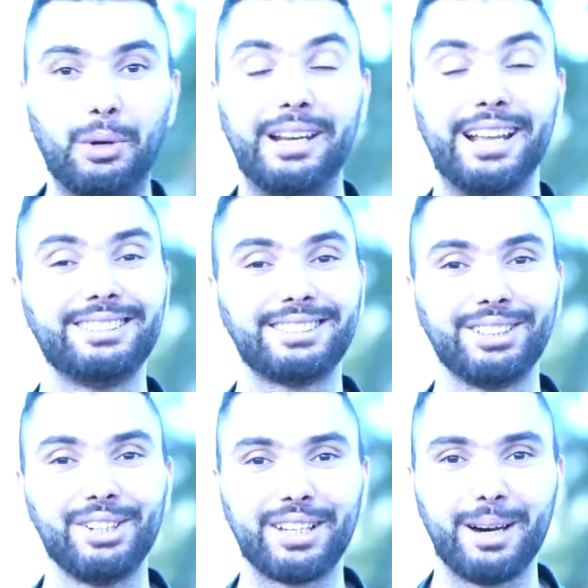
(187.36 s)
let's
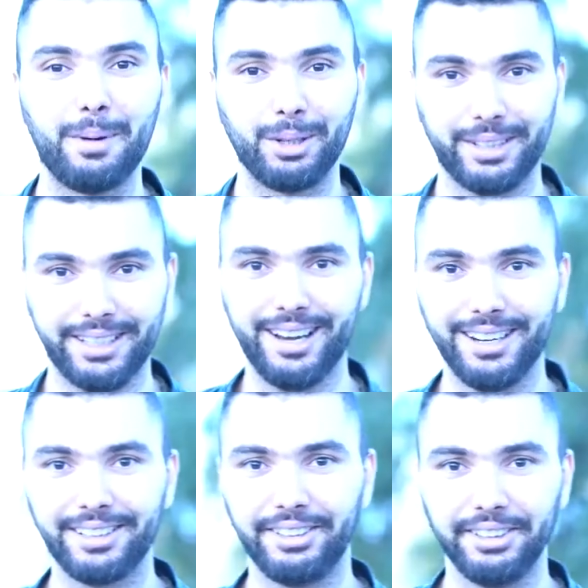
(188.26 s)
talk about
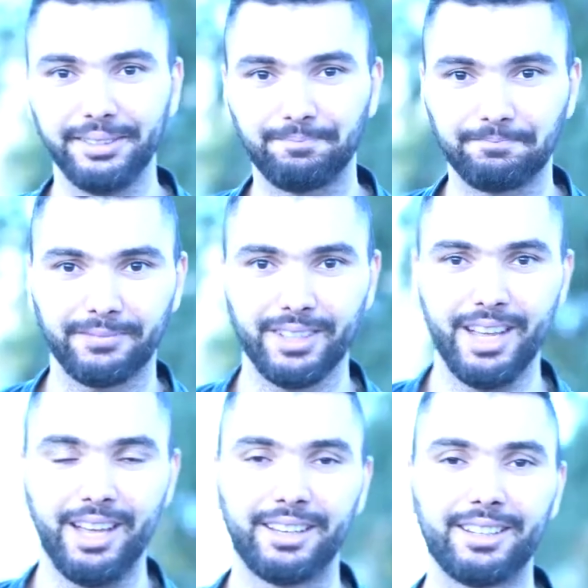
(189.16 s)
Calgary.
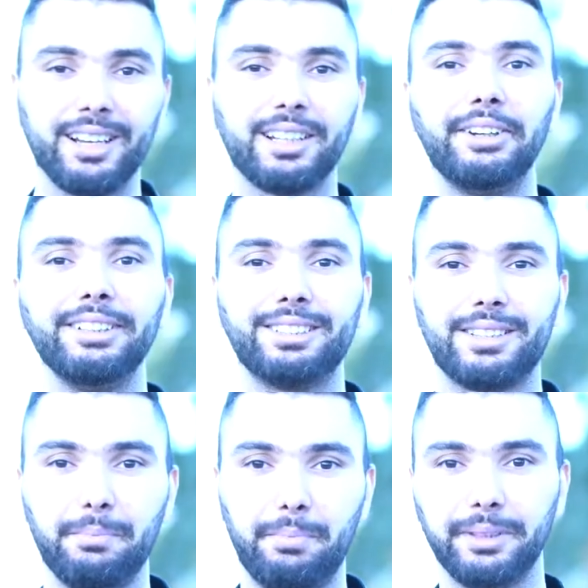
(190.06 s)
Calgary is
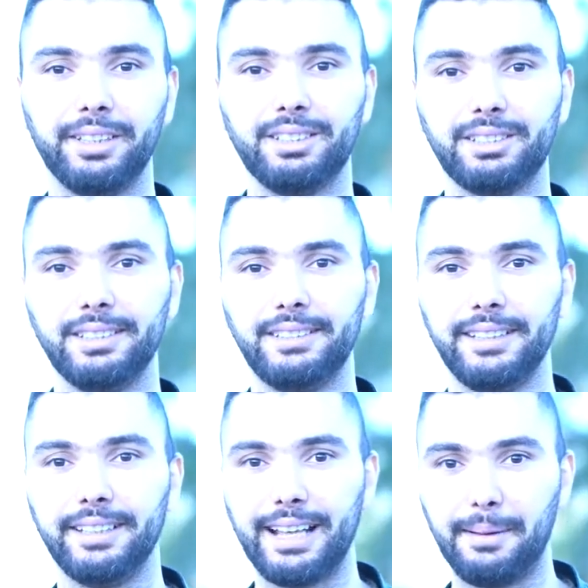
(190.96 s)
the biggest
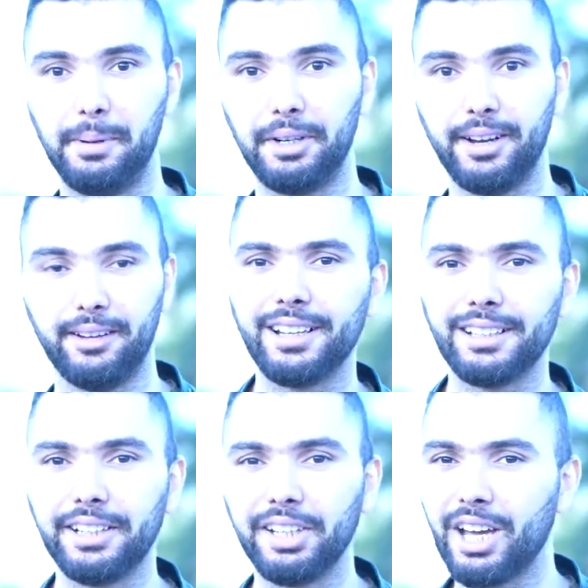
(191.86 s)
city in Alberta.
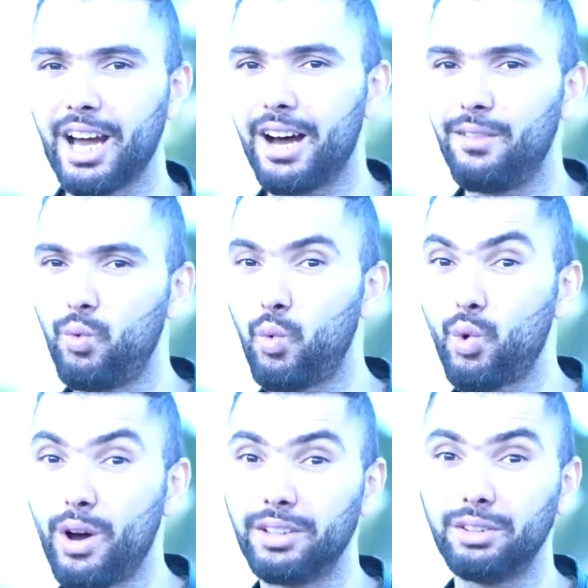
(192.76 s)
Calgary have
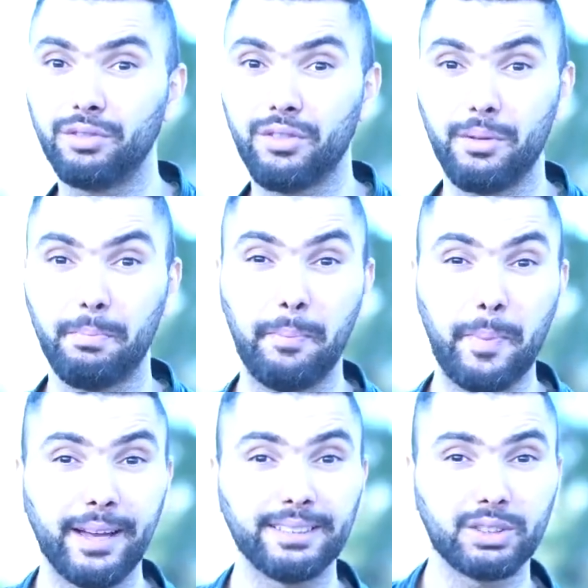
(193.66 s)
one of the
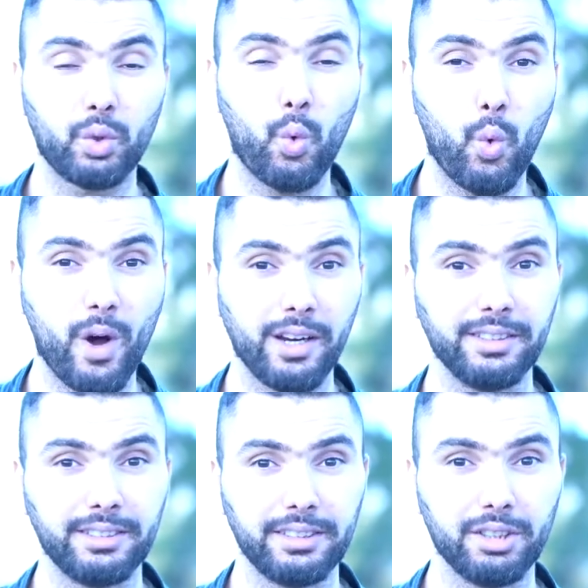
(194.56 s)
best
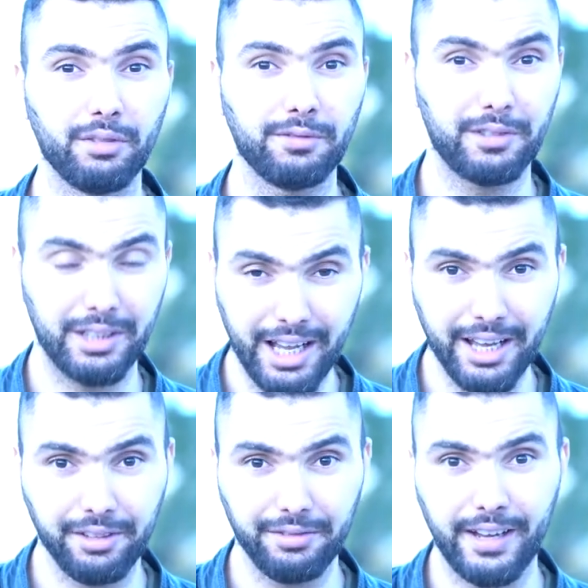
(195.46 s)
quality of
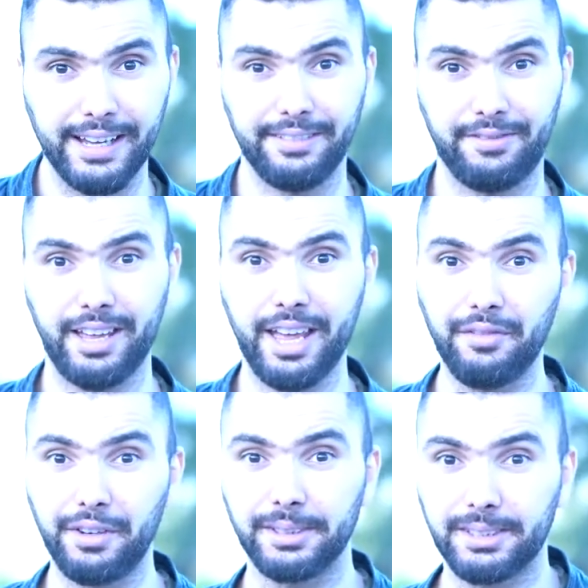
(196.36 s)
life I've
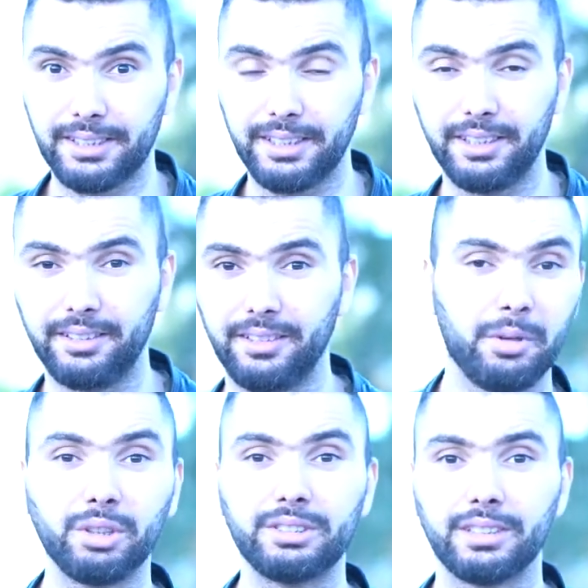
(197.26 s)
ever seen,
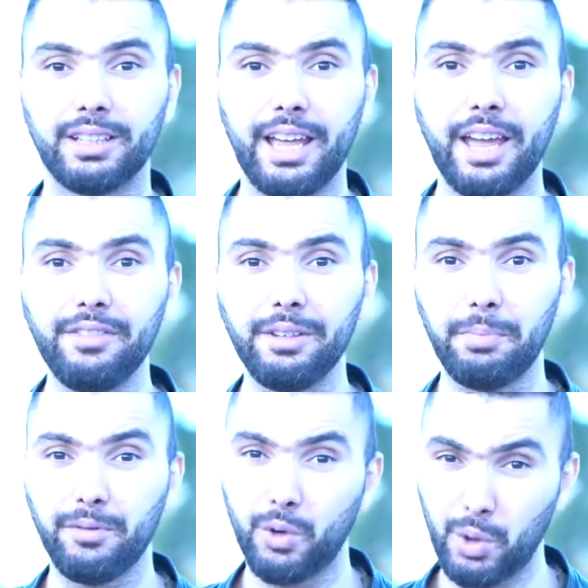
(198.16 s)
because even
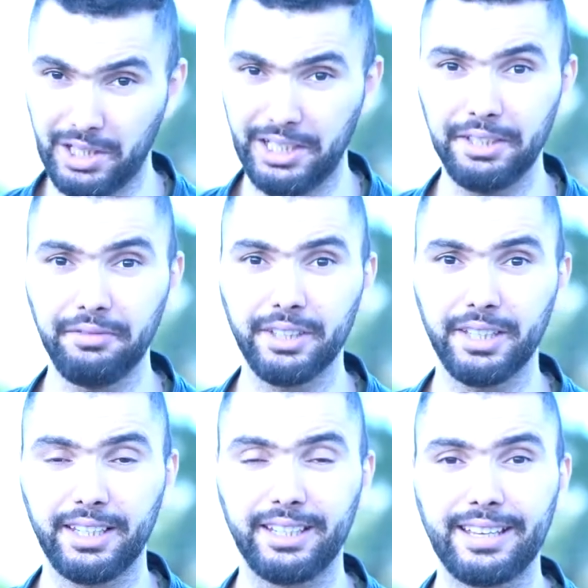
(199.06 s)
before
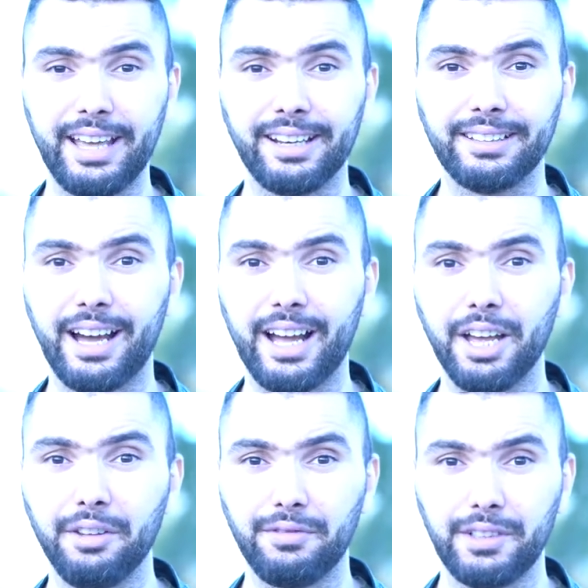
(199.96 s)
living in Canada,
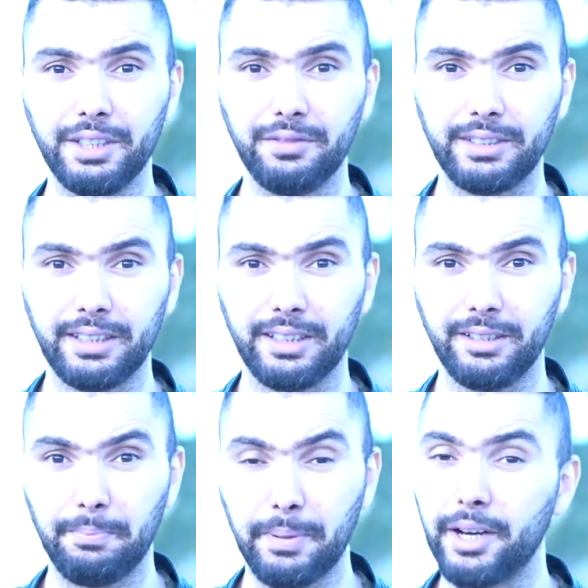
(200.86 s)
I've lived
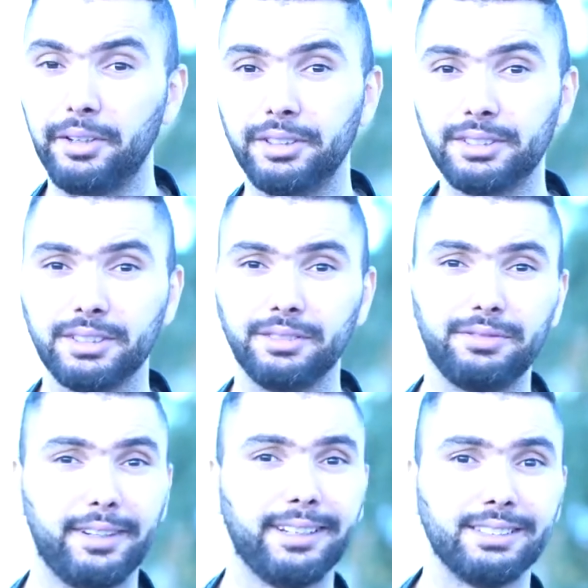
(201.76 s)
in Paris, in
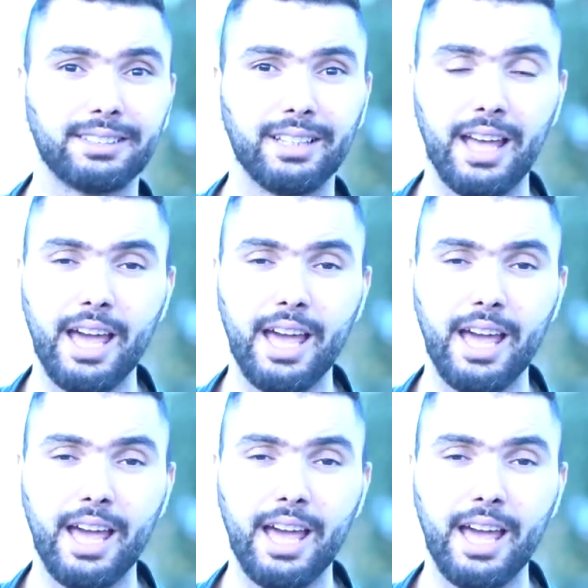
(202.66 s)
France,